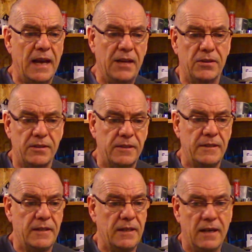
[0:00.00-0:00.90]
other.
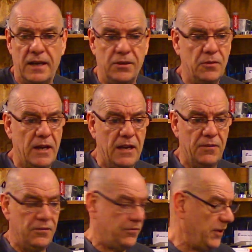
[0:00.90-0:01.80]
I know I
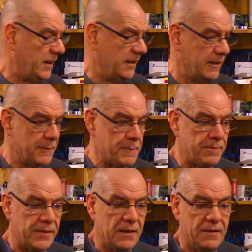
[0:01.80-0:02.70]
have a friend,
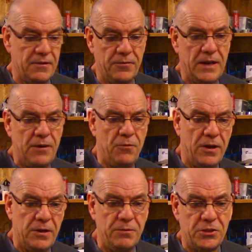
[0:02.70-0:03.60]
when I
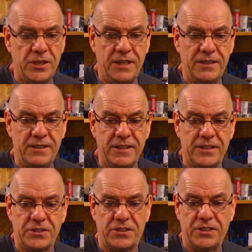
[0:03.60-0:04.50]
run the machine,
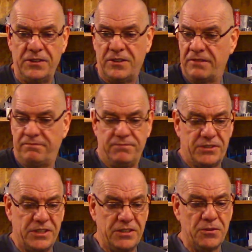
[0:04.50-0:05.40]
she
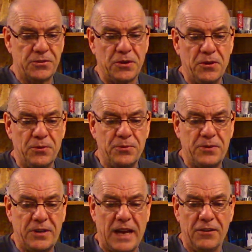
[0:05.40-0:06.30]
goes all
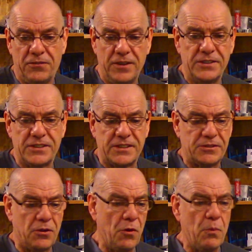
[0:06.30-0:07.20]
kind of funny. She says
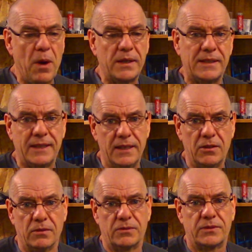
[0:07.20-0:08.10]
the whole body
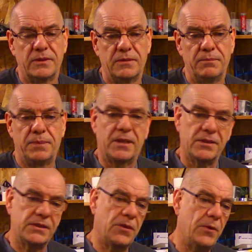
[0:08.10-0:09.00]
tingles
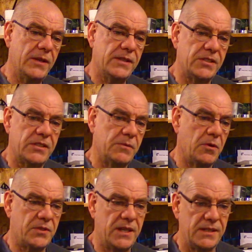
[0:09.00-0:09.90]
because the resonance is
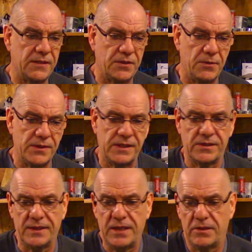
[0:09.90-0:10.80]
more sensitive to resonance
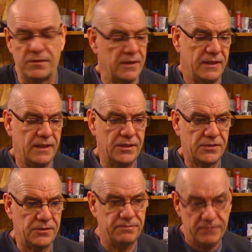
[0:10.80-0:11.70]
than other. It
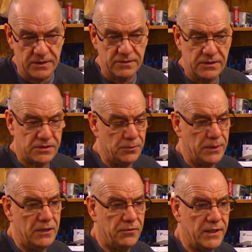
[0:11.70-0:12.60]
doesn't, it doesn't
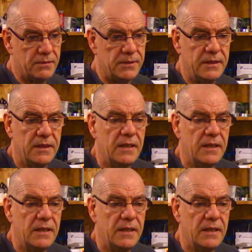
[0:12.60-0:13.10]
really affect me.